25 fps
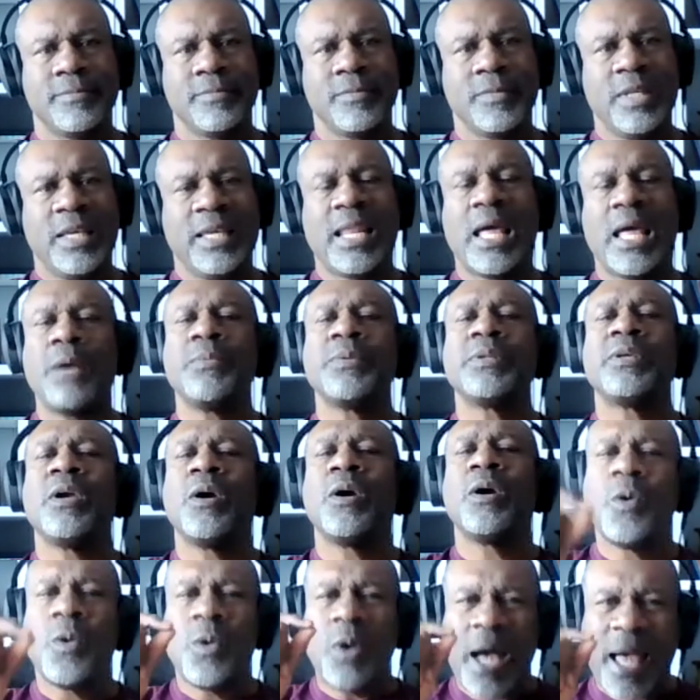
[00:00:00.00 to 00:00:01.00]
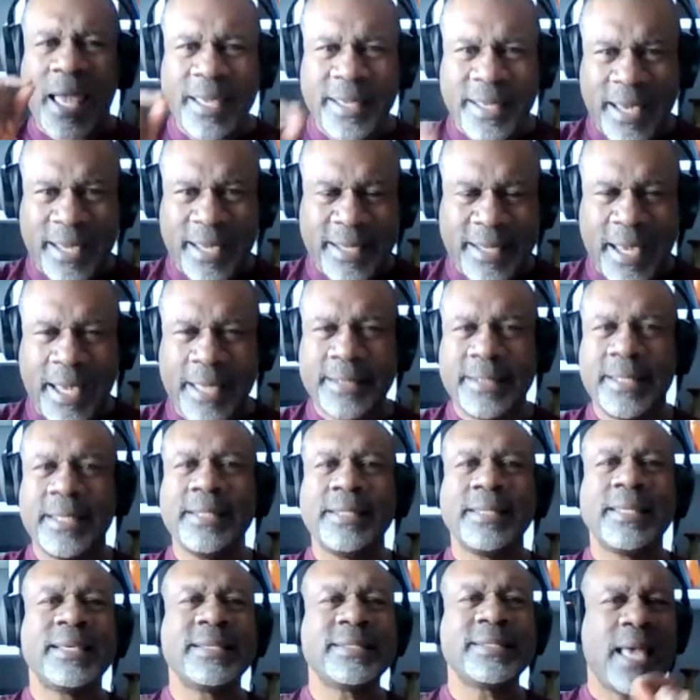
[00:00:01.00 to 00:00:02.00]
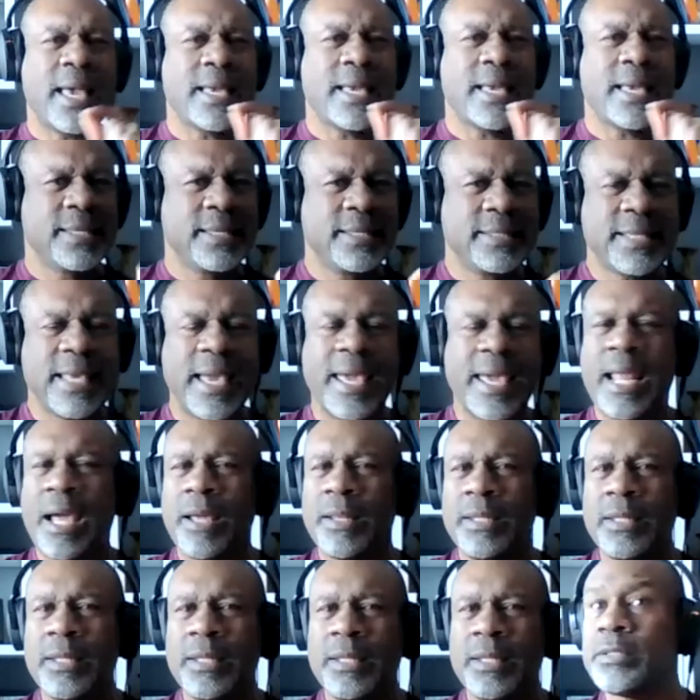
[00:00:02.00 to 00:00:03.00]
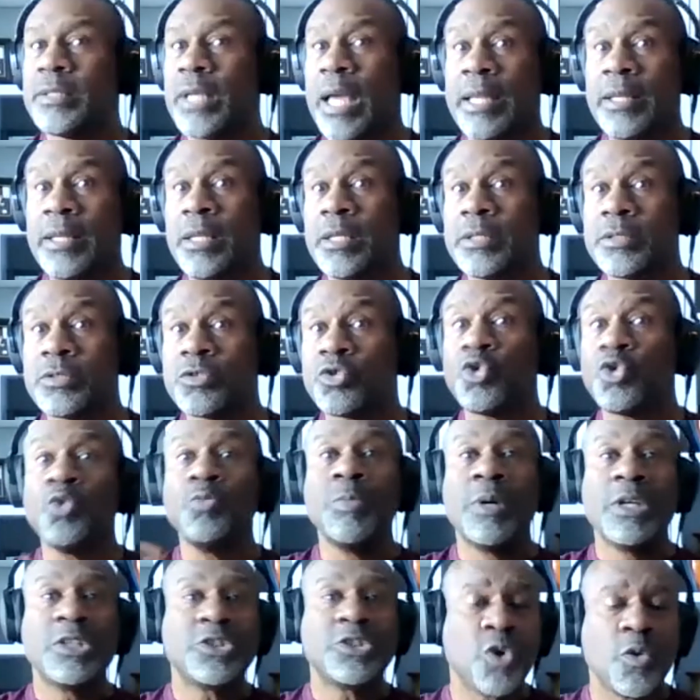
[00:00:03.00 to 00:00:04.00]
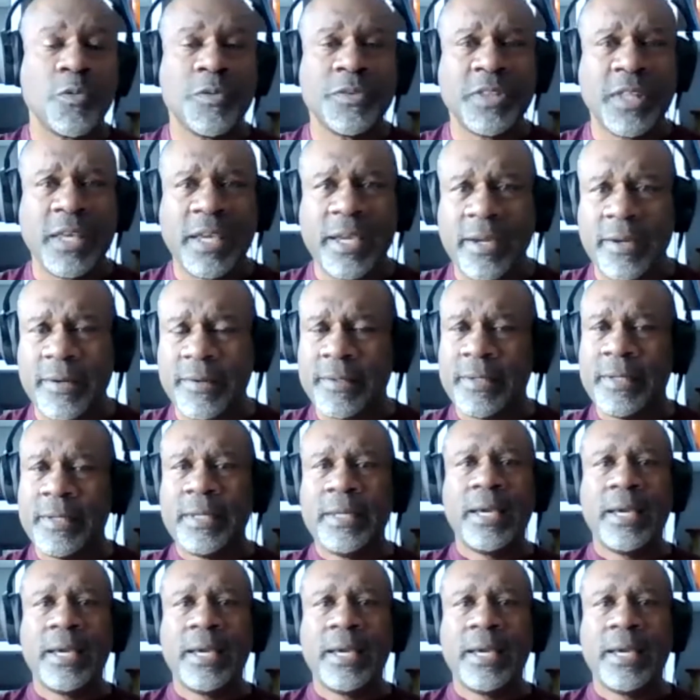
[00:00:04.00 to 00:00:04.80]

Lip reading: And I would go, I did this. I did that. I looked too much over there.